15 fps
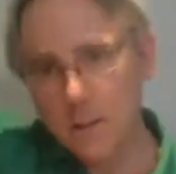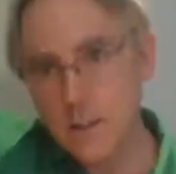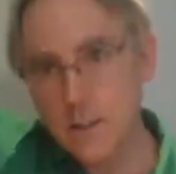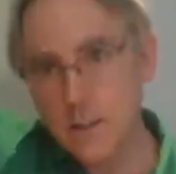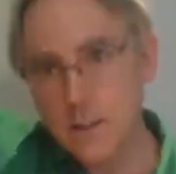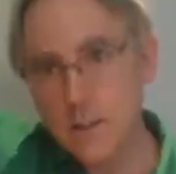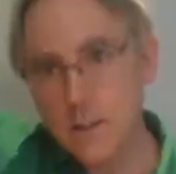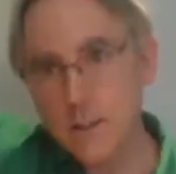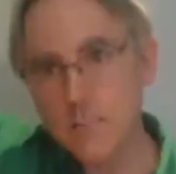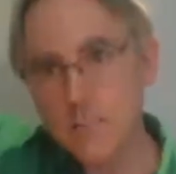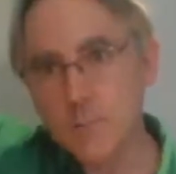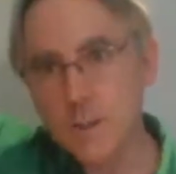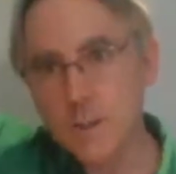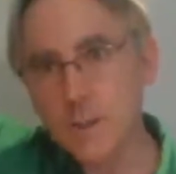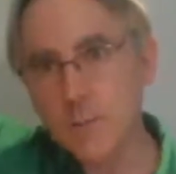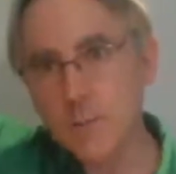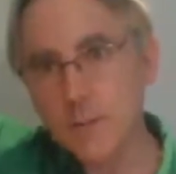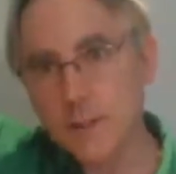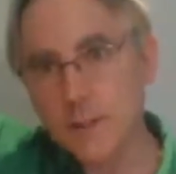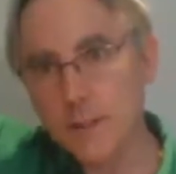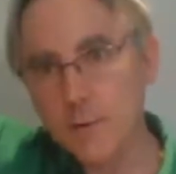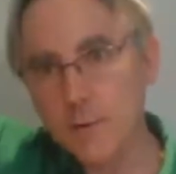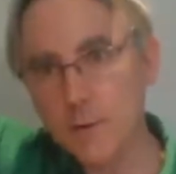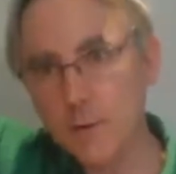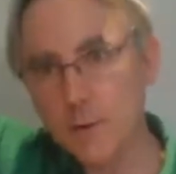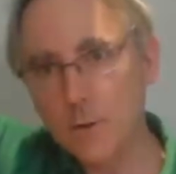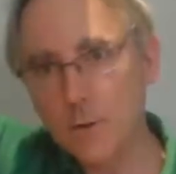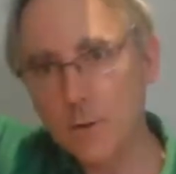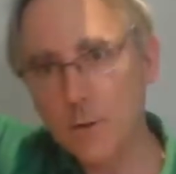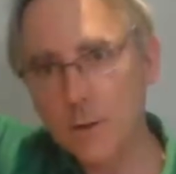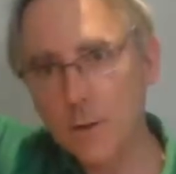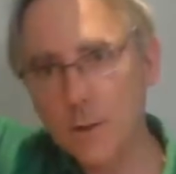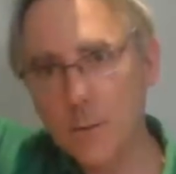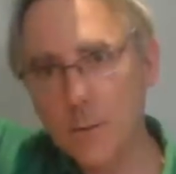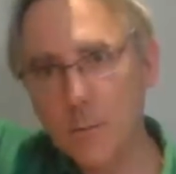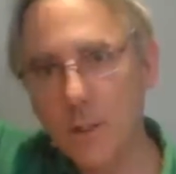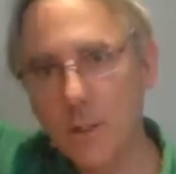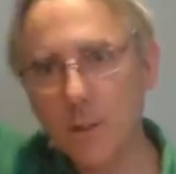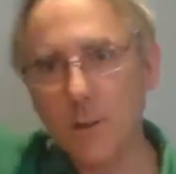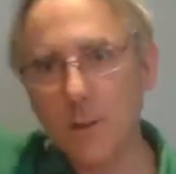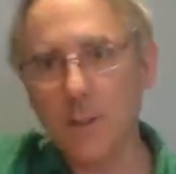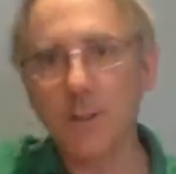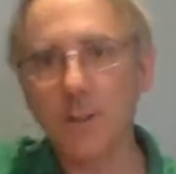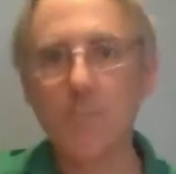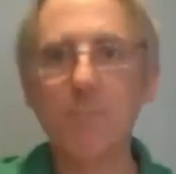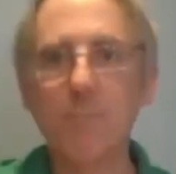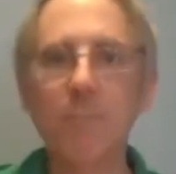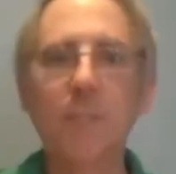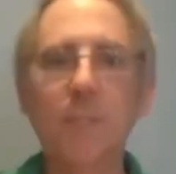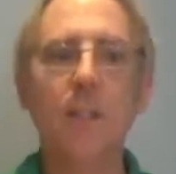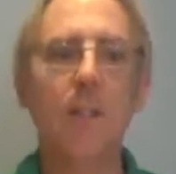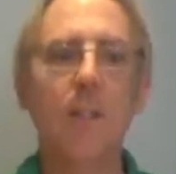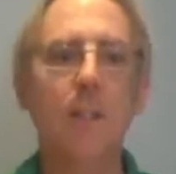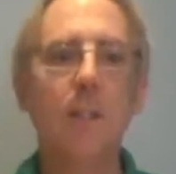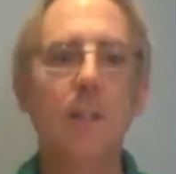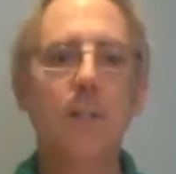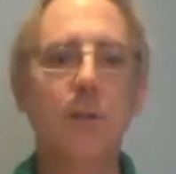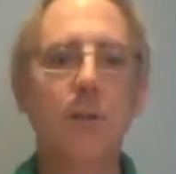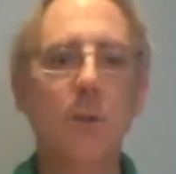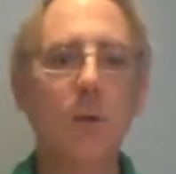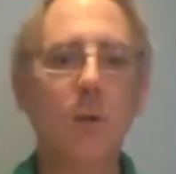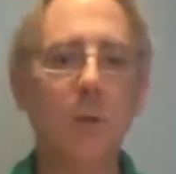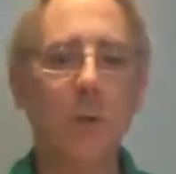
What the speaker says: I haven't been able to get out to the barber. So,